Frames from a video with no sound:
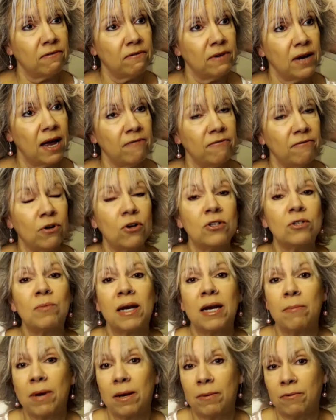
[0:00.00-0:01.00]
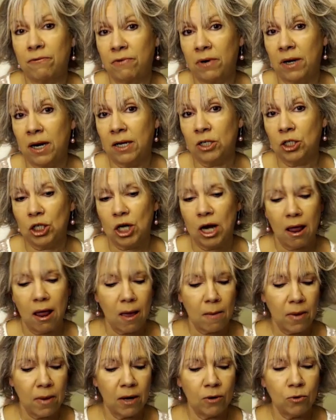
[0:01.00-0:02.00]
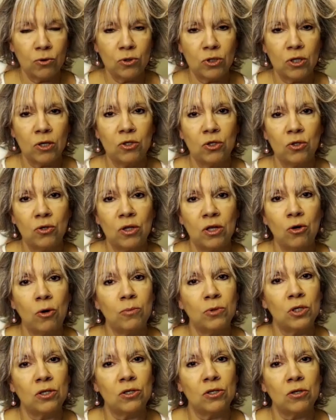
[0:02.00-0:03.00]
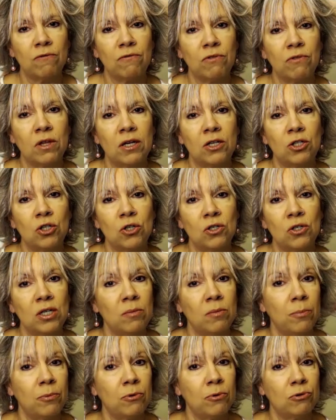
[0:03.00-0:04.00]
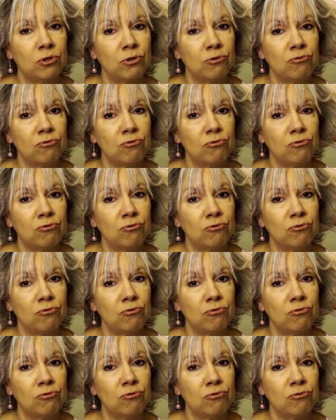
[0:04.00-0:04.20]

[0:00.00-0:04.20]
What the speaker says: haven't got as many people for lunch, but I'll also do the options of the juicy marbles